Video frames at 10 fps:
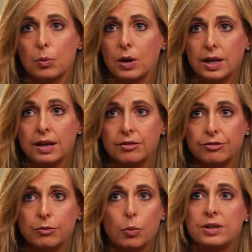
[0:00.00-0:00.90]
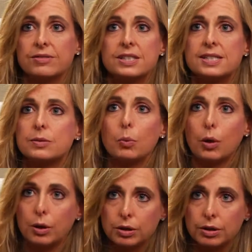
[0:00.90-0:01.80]
what if? What if it doesn't
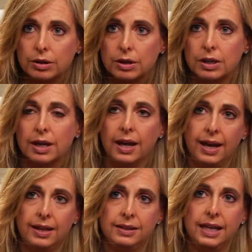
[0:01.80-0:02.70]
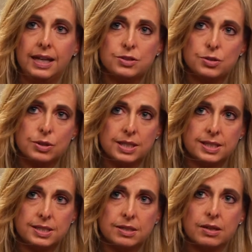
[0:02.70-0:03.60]
work? And the answer
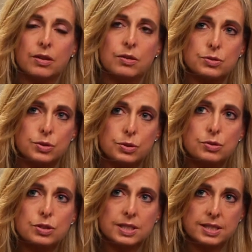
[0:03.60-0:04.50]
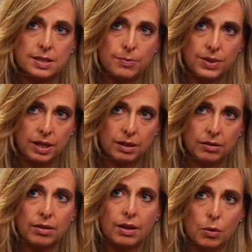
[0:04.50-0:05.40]
is there's usually
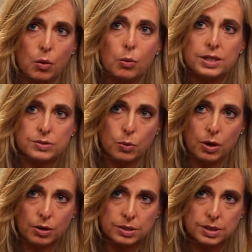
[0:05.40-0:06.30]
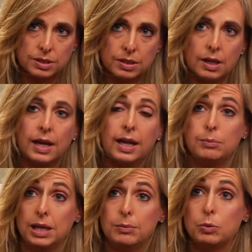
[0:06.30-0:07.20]
something that always works.
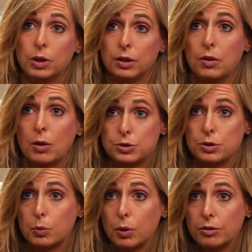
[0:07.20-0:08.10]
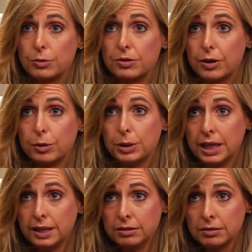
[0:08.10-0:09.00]
It may be what you thought was going to work from the very
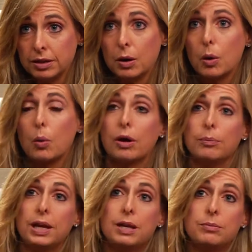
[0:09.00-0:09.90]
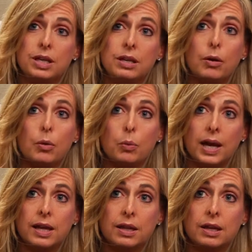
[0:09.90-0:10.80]
beginning, or it may be a
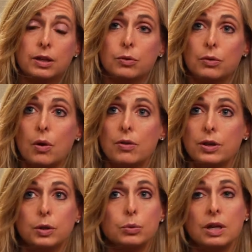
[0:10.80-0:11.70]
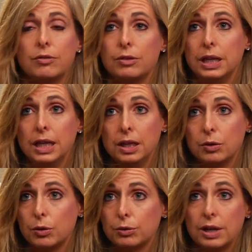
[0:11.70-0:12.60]
way that you thought that you would never need
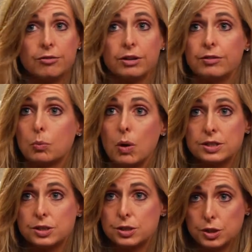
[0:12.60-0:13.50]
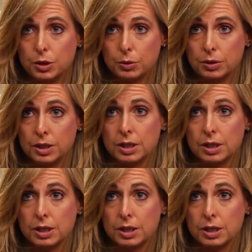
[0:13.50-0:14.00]
or never even wanted to do.